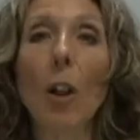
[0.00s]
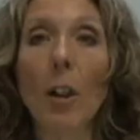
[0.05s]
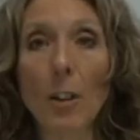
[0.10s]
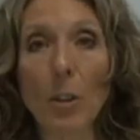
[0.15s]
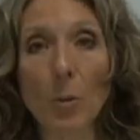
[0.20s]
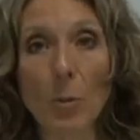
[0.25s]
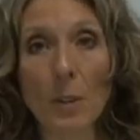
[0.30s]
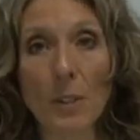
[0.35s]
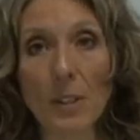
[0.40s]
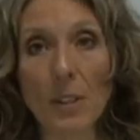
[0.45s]

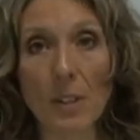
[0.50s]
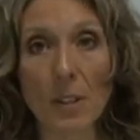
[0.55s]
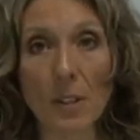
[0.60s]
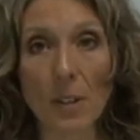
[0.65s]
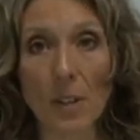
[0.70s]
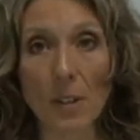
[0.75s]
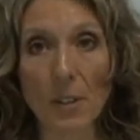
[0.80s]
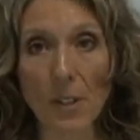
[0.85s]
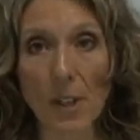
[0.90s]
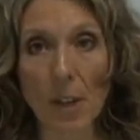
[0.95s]
all the risks
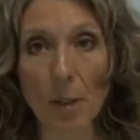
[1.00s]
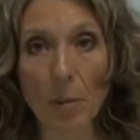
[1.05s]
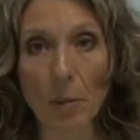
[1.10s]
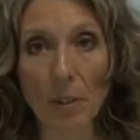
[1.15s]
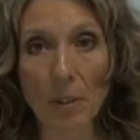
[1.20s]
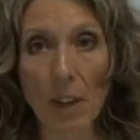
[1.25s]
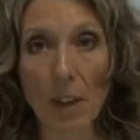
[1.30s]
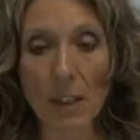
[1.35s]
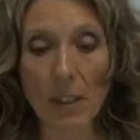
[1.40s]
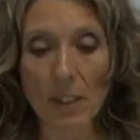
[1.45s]
associated
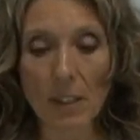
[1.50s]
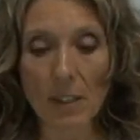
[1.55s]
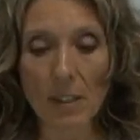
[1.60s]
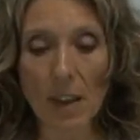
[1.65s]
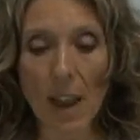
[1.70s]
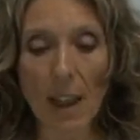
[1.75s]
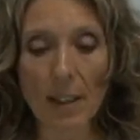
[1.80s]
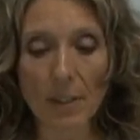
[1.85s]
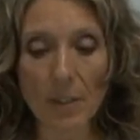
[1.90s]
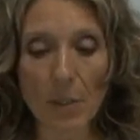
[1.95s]
with taking
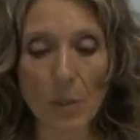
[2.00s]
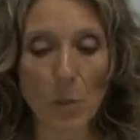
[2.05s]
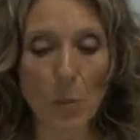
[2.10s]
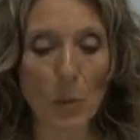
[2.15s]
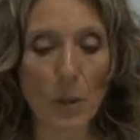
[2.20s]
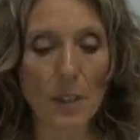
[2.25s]
statins